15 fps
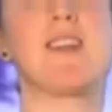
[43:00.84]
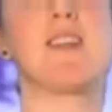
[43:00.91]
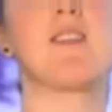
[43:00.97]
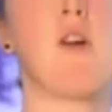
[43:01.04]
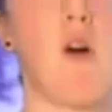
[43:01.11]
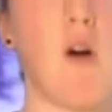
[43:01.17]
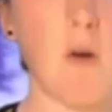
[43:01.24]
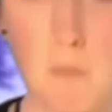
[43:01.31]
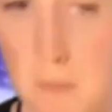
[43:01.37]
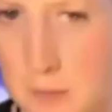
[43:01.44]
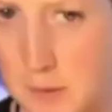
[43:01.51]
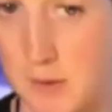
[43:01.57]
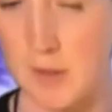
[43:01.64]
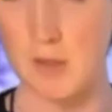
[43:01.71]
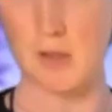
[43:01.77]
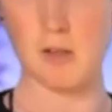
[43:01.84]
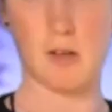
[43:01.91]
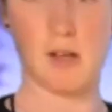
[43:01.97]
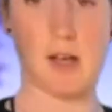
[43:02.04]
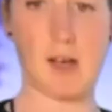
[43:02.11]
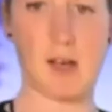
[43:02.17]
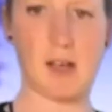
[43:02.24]
up,
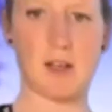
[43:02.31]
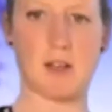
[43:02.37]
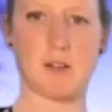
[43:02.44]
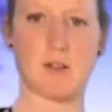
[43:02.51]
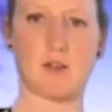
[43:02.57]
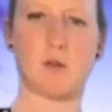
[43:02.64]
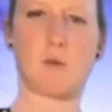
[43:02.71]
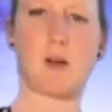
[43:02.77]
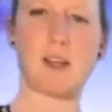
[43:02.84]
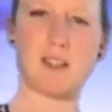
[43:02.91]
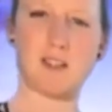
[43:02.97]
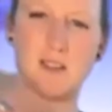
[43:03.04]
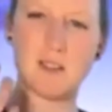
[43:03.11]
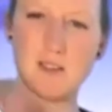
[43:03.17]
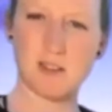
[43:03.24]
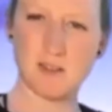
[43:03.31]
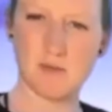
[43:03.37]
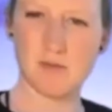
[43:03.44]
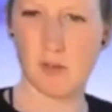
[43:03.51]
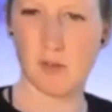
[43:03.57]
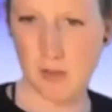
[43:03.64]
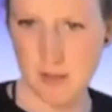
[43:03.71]
okay, because otherwise you can
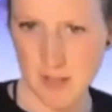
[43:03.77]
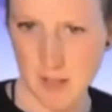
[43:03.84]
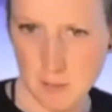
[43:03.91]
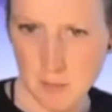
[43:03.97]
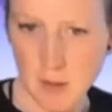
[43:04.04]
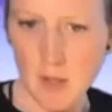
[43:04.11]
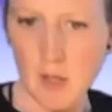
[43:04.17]
fall asleep.